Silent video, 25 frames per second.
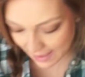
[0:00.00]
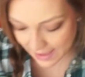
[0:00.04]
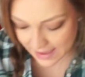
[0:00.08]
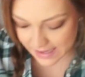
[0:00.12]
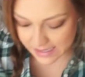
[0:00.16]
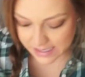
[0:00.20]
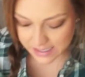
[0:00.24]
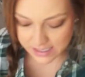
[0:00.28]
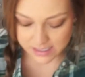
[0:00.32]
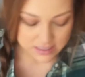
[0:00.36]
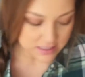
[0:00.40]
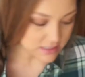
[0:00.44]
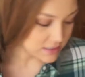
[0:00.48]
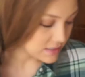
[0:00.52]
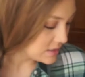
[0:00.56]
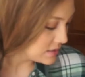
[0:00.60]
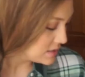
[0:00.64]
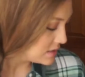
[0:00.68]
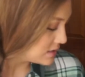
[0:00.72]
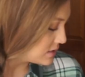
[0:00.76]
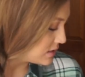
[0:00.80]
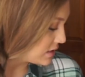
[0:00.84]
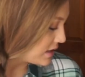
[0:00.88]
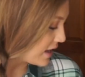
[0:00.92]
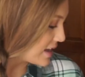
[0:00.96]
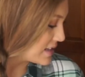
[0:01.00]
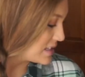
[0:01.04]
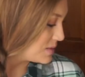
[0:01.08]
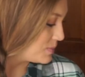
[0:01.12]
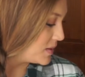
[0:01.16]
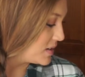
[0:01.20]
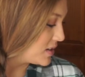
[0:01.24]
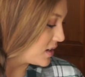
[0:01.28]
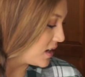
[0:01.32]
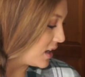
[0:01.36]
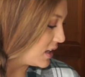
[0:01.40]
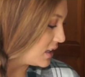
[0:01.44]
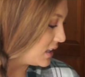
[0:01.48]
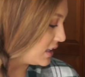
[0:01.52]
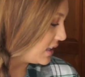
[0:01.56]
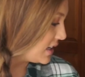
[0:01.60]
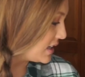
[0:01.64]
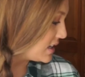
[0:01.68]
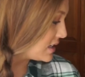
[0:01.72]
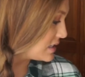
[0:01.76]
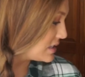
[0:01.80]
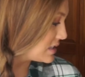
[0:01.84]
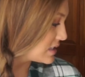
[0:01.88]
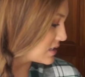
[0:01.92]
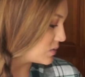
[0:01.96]
And last but not
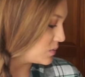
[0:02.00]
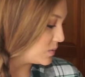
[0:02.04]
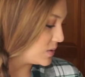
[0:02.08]
least,